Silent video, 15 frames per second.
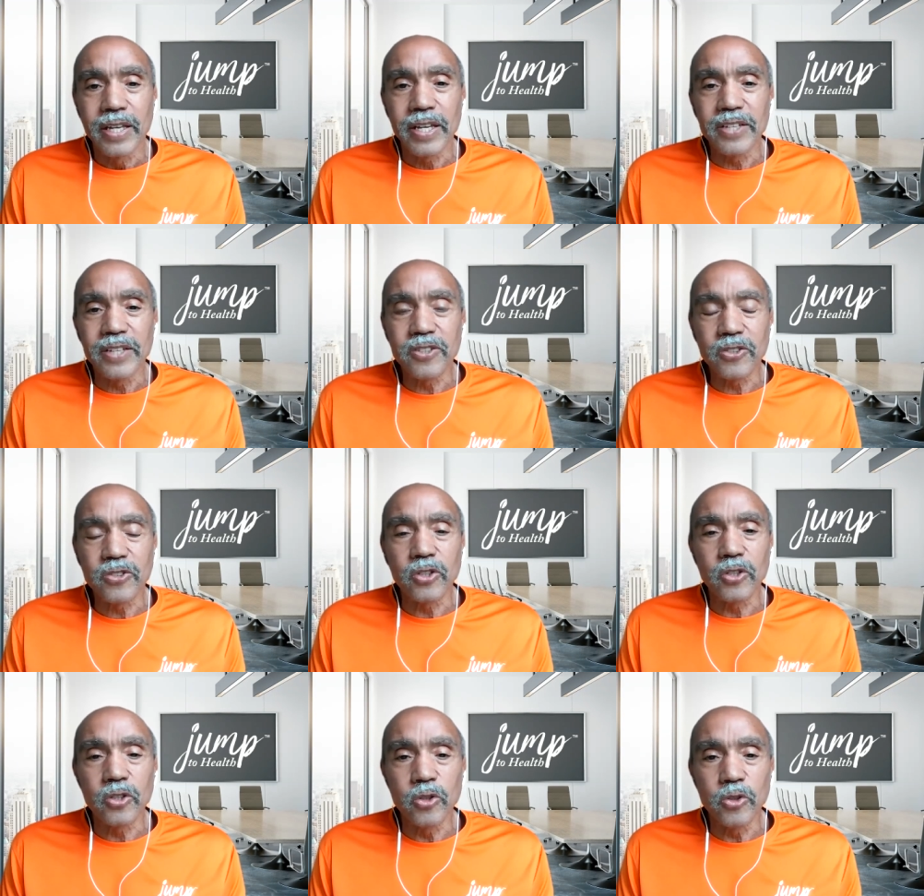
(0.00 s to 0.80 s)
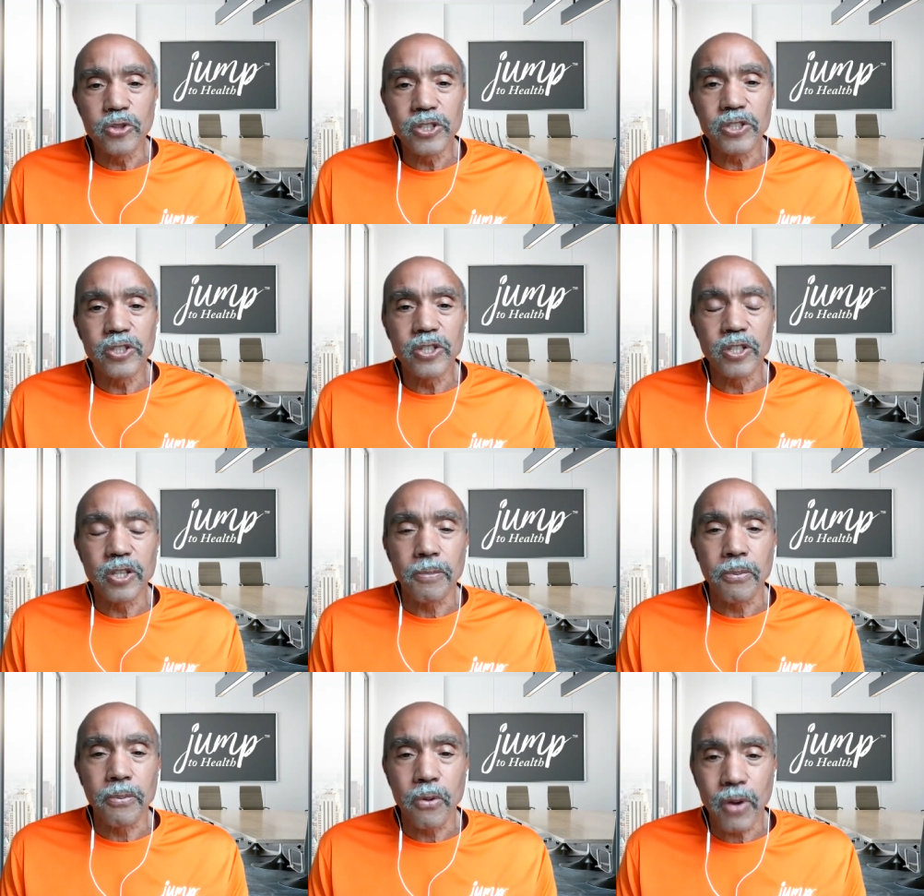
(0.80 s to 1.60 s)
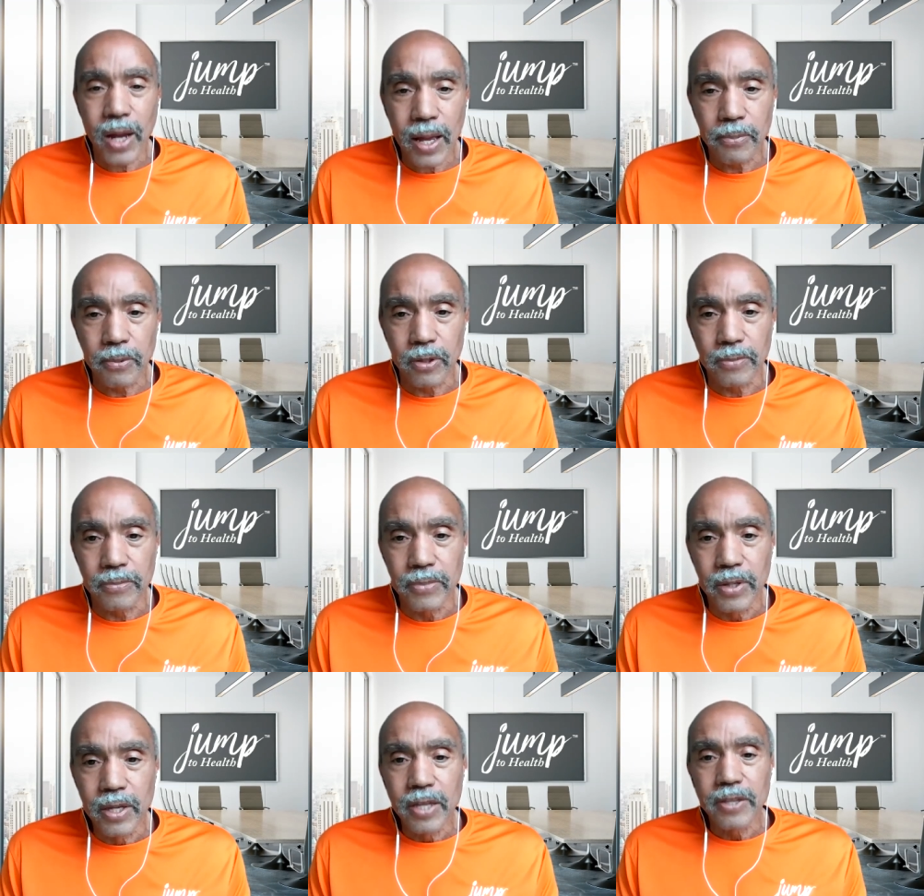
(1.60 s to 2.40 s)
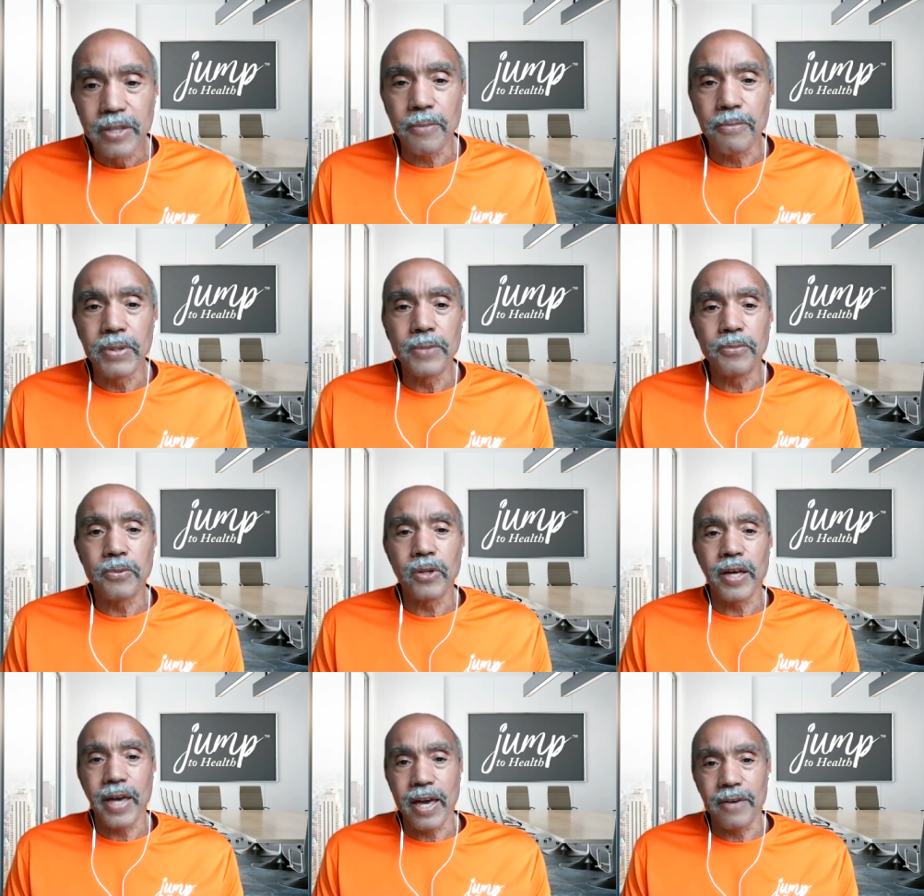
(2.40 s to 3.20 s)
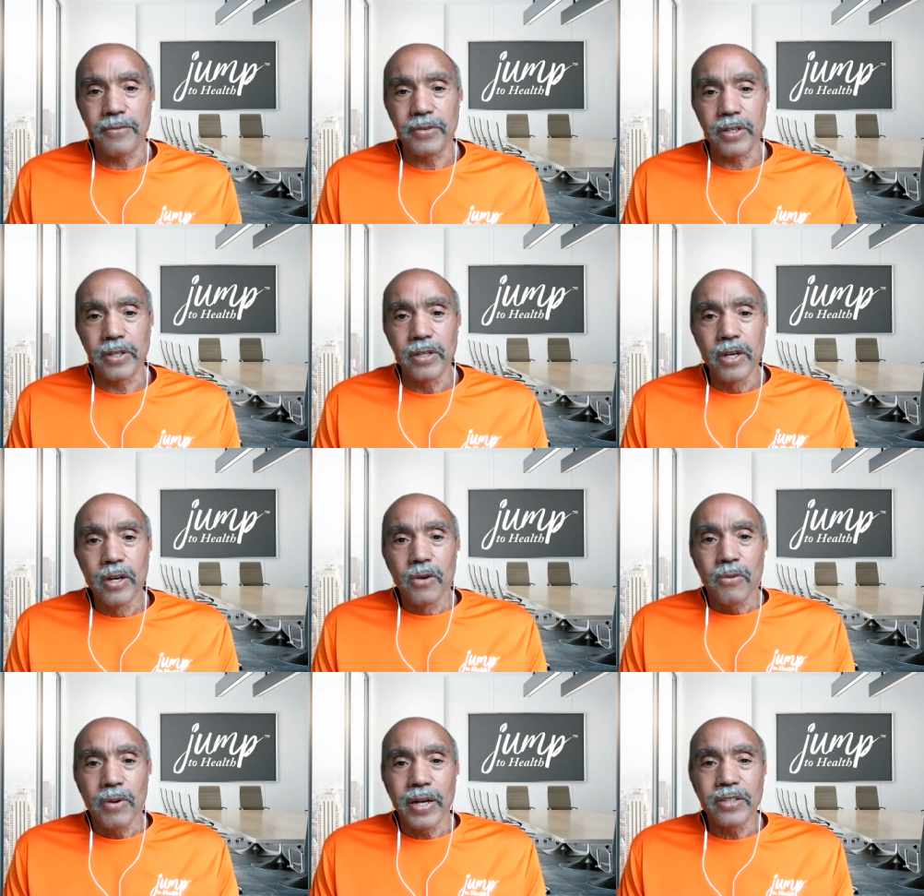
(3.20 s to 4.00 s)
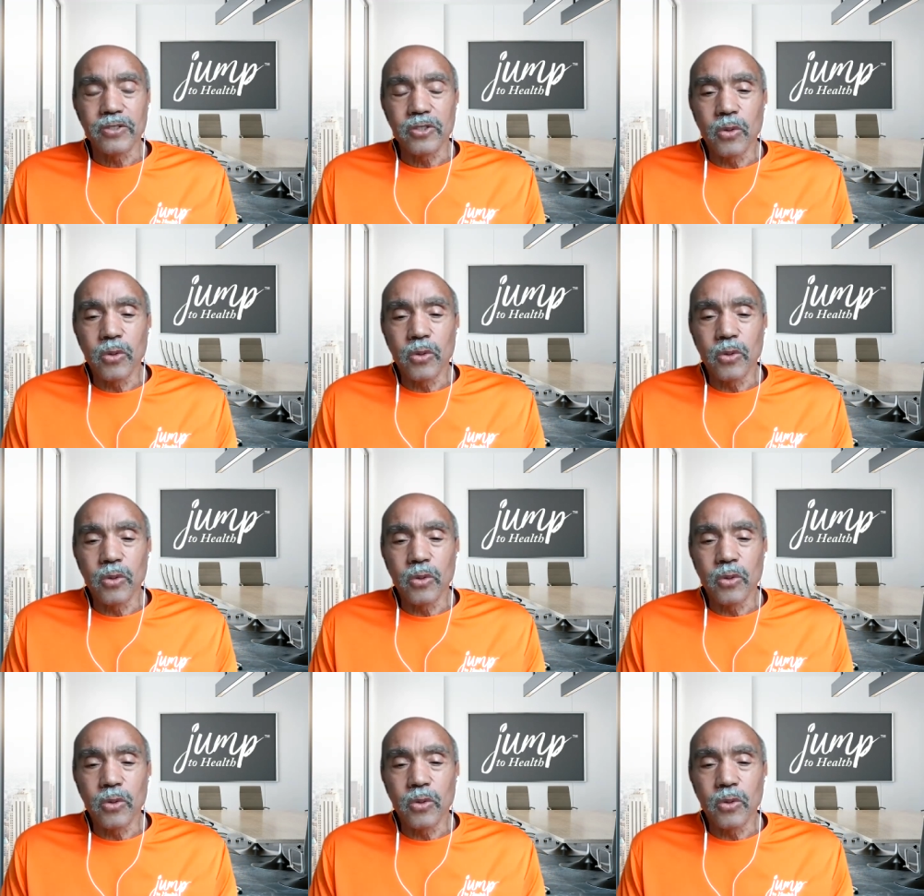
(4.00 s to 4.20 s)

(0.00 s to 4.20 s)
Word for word: is a solution to the problem that people are having, right?